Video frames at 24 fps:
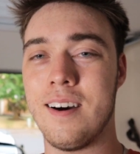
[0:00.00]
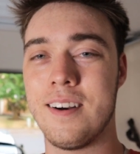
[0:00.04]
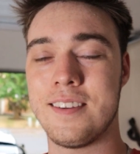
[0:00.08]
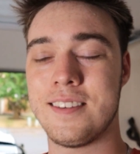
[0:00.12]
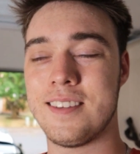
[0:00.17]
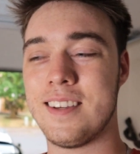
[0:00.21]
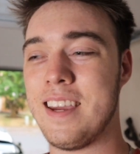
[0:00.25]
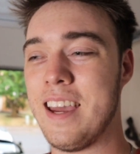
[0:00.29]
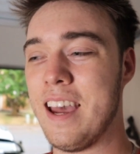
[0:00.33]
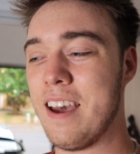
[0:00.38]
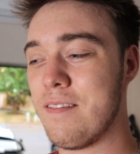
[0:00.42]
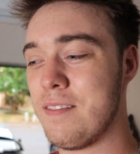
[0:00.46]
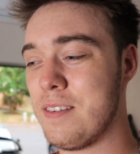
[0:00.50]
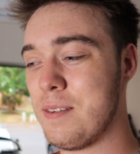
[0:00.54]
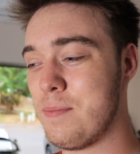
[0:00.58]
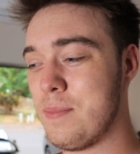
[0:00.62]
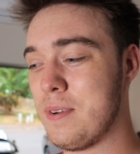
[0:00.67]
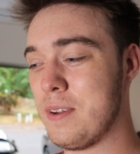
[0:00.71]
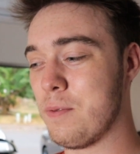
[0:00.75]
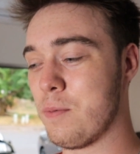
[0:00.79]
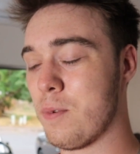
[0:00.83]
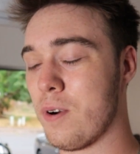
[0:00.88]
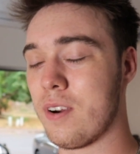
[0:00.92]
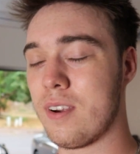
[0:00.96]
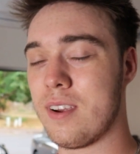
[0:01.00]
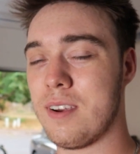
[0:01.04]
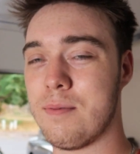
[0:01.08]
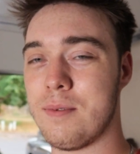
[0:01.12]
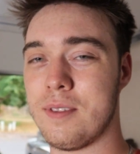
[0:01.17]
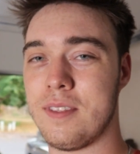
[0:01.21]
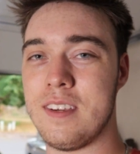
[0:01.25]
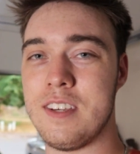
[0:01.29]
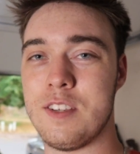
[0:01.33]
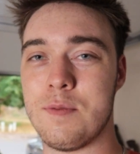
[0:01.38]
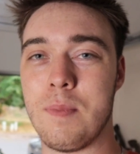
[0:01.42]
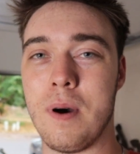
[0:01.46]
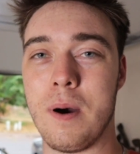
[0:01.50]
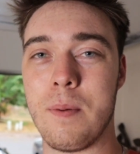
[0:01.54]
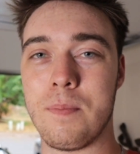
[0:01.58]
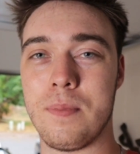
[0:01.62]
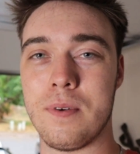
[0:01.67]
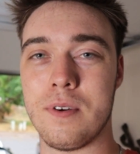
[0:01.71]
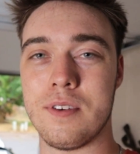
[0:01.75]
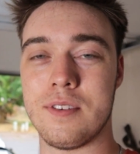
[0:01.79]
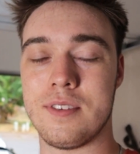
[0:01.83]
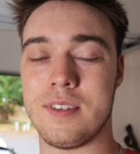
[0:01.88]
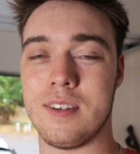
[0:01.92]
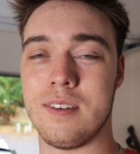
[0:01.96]
Honestly, having been working with these
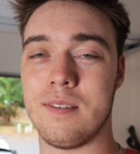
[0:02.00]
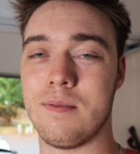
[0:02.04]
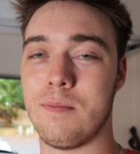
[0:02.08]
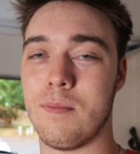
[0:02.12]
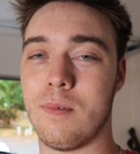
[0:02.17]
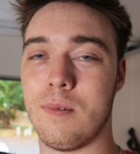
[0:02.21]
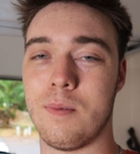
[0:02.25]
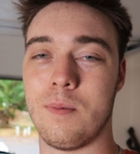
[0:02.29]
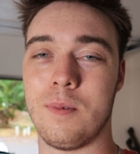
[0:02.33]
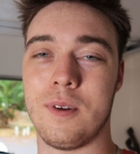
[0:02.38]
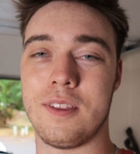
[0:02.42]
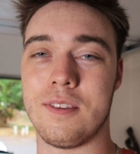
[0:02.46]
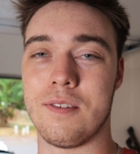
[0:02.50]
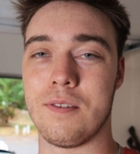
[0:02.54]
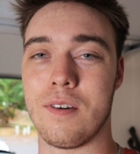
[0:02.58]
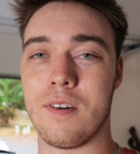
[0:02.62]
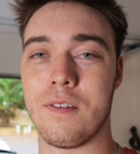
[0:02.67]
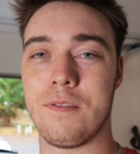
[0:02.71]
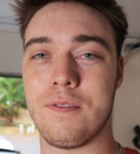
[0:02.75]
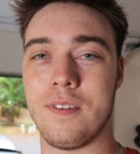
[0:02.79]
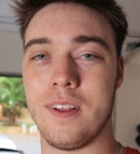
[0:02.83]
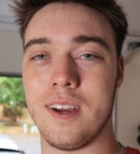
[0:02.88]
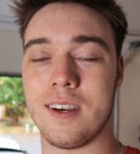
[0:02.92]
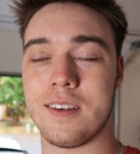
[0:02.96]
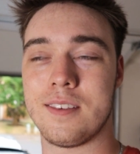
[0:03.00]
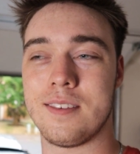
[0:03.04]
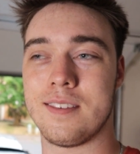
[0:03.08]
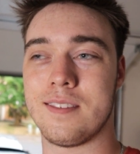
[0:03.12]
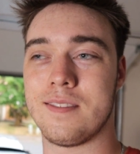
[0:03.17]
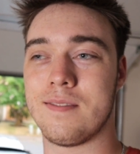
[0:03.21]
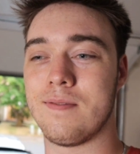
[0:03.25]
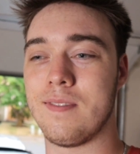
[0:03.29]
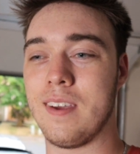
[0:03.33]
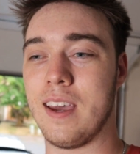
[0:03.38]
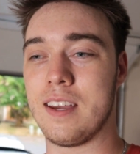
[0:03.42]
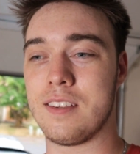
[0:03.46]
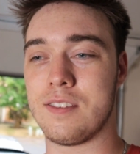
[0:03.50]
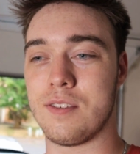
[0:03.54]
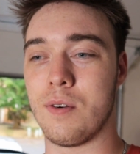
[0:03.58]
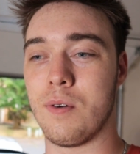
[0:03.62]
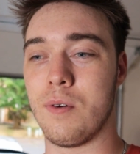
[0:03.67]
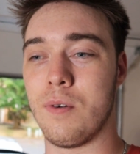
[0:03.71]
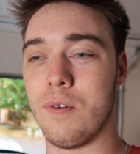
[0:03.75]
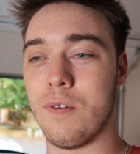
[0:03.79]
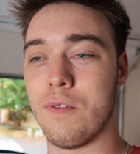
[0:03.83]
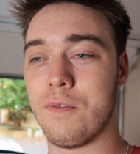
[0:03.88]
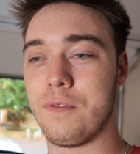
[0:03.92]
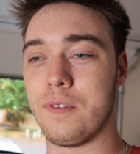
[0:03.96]
bumpers and with Duraflex as a
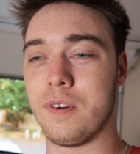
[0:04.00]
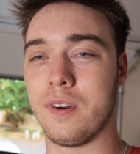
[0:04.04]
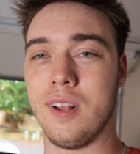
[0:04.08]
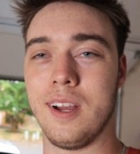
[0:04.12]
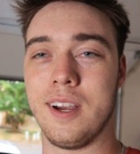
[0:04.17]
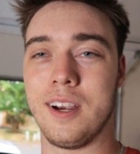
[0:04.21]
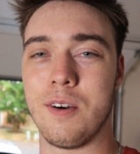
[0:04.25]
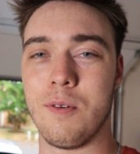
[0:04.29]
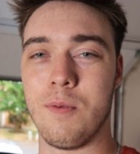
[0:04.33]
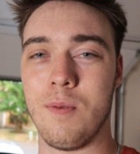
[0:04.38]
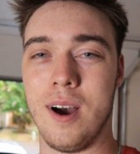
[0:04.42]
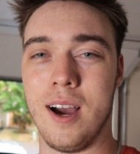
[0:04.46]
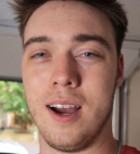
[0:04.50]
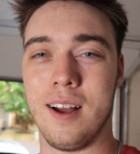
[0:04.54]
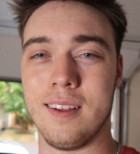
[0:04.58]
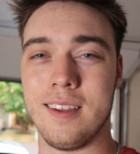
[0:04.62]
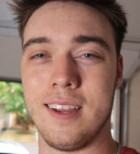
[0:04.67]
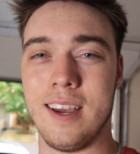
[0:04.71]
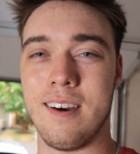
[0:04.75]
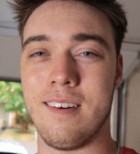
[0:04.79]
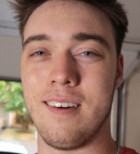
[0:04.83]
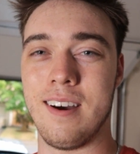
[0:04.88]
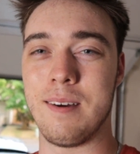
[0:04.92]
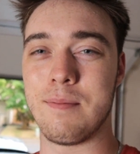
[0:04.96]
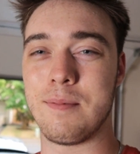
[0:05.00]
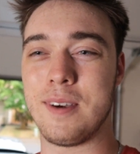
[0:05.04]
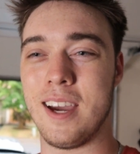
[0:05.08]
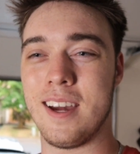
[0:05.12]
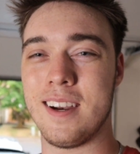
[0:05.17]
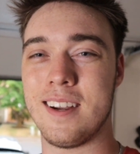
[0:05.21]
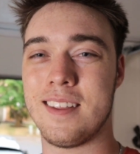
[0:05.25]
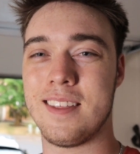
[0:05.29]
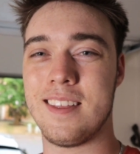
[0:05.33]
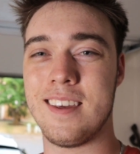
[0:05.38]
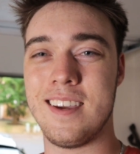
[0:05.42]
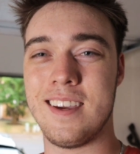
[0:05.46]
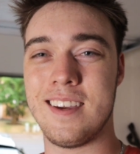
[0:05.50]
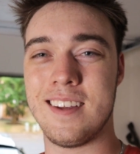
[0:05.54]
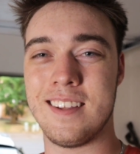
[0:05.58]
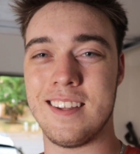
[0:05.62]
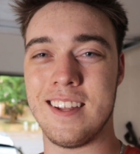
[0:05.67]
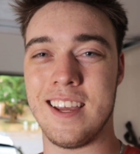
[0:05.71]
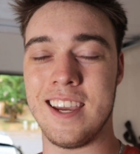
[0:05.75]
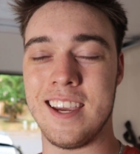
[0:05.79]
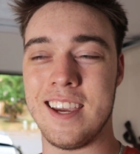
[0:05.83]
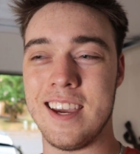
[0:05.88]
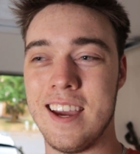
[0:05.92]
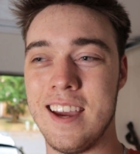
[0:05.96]
whole for like a while now, I'm kind of thinking
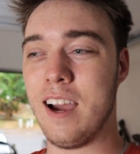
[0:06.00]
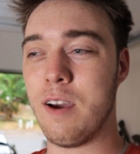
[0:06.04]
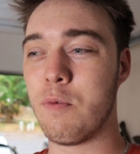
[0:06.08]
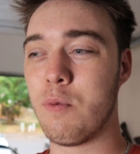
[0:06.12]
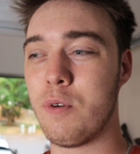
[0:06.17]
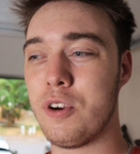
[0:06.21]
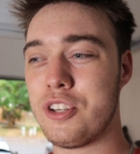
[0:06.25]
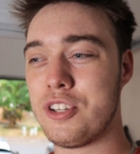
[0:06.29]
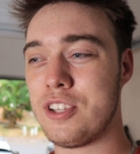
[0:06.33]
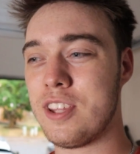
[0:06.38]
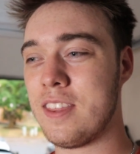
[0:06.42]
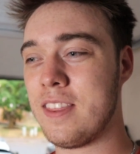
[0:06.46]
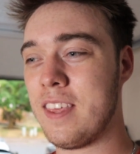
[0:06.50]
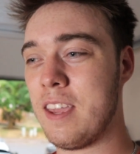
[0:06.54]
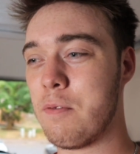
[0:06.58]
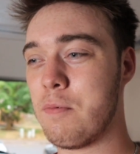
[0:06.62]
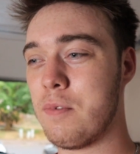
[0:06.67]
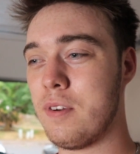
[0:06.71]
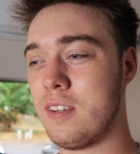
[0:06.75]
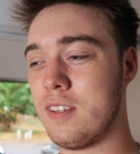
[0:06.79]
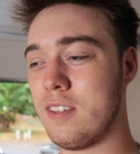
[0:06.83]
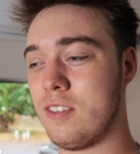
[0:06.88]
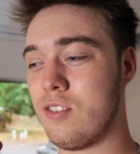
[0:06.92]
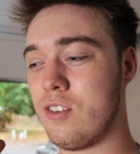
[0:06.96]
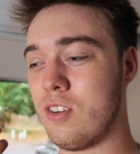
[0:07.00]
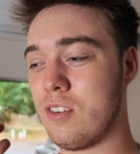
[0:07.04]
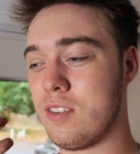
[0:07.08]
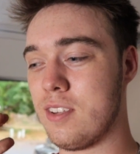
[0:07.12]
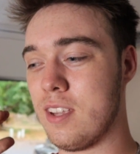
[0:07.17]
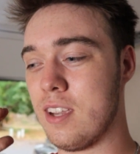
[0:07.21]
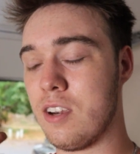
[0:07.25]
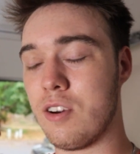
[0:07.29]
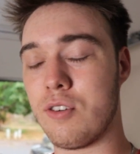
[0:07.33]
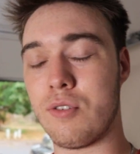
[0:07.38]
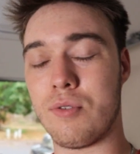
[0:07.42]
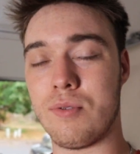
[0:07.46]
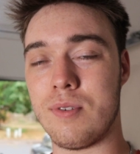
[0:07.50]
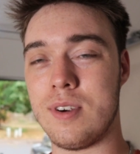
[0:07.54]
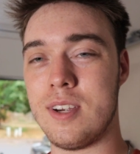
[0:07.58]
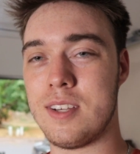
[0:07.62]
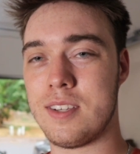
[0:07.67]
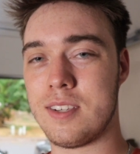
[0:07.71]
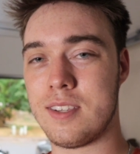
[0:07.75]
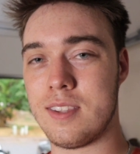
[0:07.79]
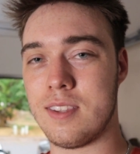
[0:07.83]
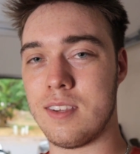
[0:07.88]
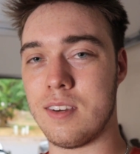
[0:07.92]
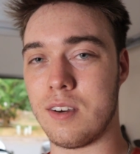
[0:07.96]
like, I wish that they would just
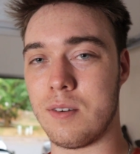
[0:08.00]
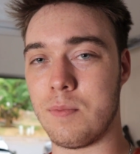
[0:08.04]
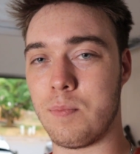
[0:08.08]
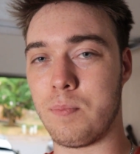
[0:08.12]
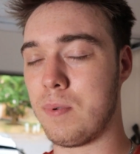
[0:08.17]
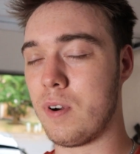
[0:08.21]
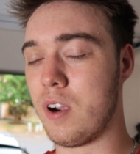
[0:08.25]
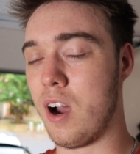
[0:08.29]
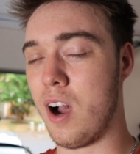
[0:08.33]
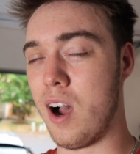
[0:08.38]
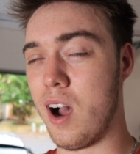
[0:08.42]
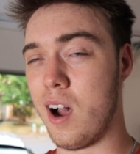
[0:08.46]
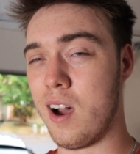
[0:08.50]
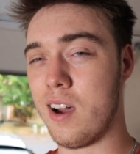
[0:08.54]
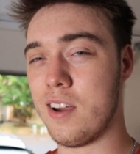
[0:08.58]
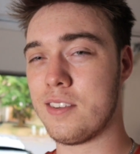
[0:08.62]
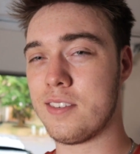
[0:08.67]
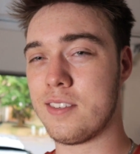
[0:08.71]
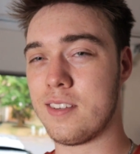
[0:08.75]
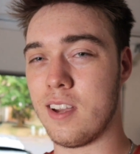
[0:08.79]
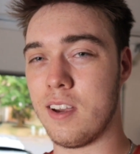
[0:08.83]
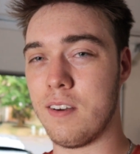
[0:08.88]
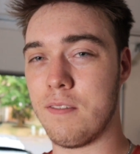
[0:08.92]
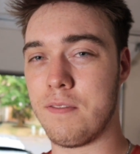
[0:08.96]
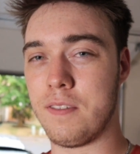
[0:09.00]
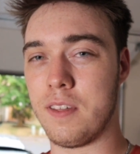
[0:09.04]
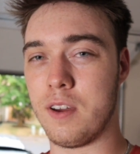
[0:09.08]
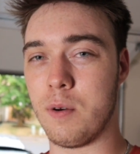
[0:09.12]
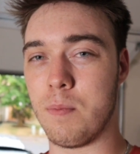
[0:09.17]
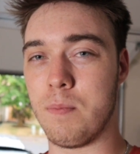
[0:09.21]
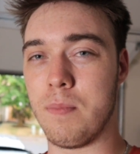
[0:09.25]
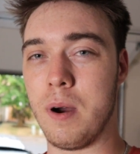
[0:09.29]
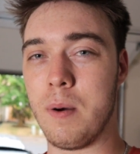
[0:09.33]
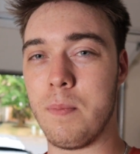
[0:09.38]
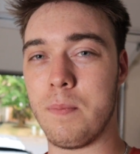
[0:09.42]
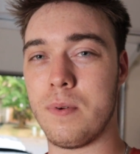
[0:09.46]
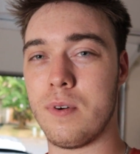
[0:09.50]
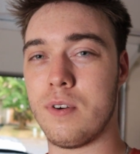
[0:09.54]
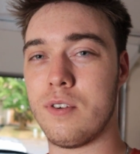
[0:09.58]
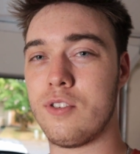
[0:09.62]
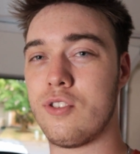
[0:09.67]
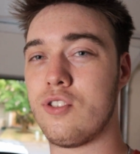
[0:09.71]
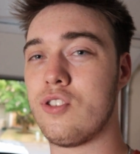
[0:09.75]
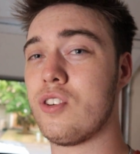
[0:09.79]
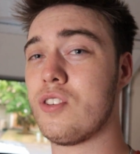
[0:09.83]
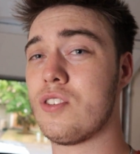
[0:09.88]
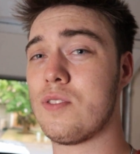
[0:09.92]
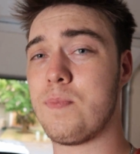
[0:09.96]
increase the cost of their bumpers
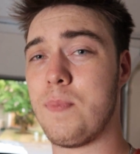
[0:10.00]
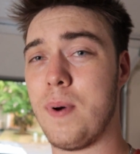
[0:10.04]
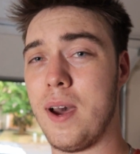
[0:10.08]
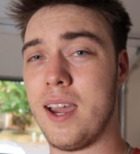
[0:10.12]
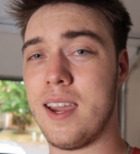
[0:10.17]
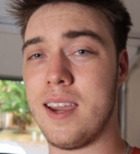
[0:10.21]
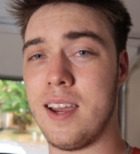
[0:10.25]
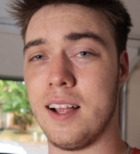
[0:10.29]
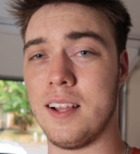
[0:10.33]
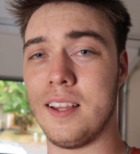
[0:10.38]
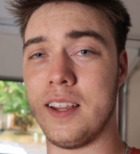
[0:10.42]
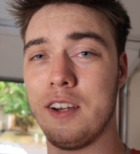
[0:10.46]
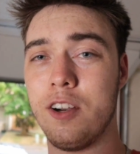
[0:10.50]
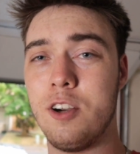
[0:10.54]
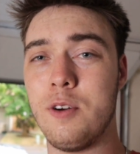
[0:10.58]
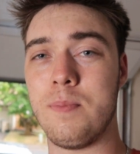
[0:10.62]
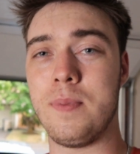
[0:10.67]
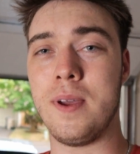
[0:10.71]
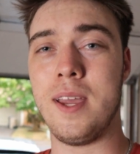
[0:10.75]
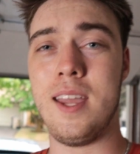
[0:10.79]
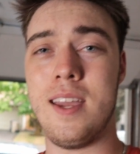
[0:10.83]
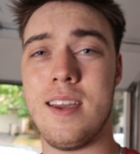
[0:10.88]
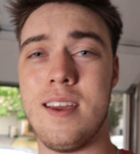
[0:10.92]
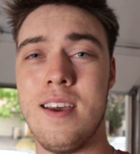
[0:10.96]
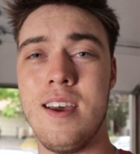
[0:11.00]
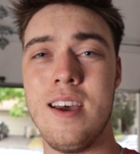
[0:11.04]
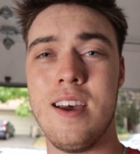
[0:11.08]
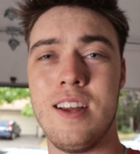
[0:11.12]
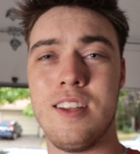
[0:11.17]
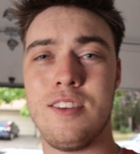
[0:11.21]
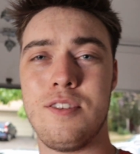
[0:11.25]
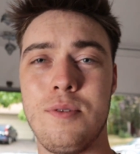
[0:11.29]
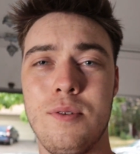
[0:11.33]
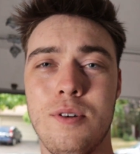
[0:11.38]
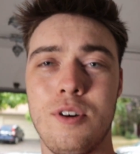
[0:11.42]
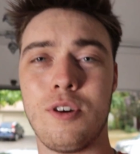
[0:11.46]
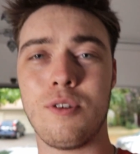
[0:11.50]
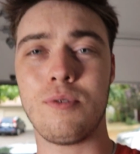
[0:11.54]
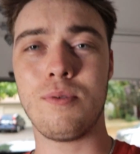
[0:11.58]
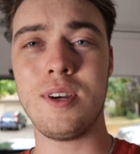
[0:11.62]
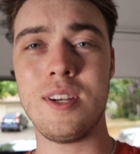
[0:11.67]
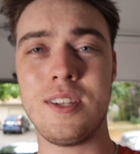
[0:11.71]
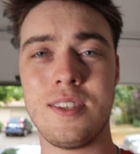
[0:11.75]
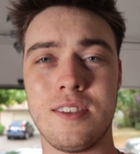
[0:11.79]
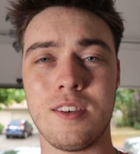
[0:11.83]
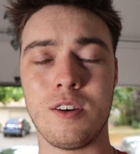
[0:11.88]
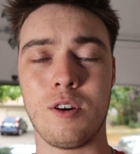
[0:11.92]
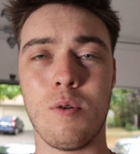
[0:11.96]
just by a little bit to
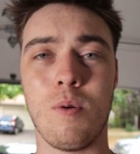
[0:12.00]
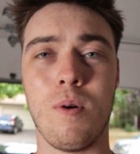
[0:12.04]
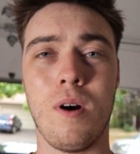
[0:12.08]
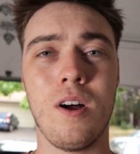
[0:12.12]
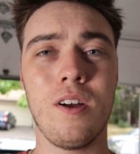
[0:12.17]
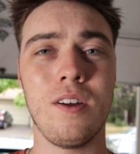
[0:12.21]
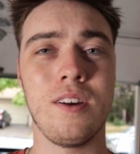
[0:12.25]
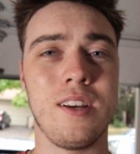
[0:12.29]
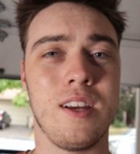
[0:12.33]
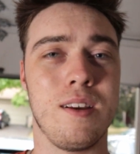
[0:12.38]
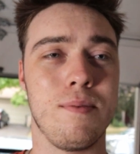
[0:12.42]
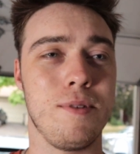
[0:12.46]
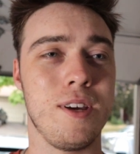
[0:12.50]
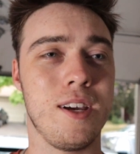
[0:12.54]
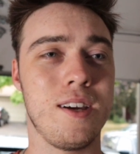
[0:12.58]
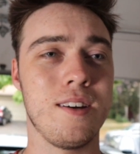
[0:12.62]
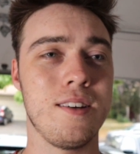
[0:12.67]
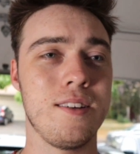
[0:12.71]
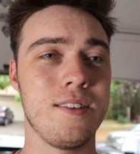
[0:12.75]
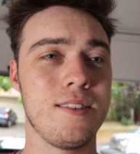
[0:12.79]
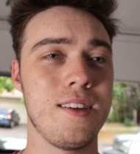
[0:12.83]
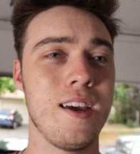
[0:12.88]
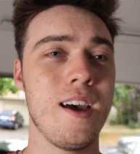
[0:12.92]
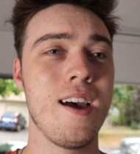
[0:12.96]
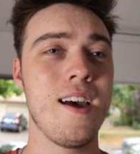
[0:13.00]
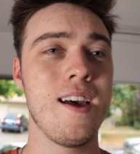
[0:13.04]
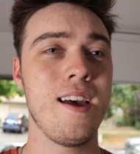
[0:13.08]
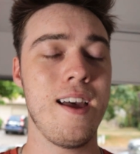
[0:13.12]
increase the quality, because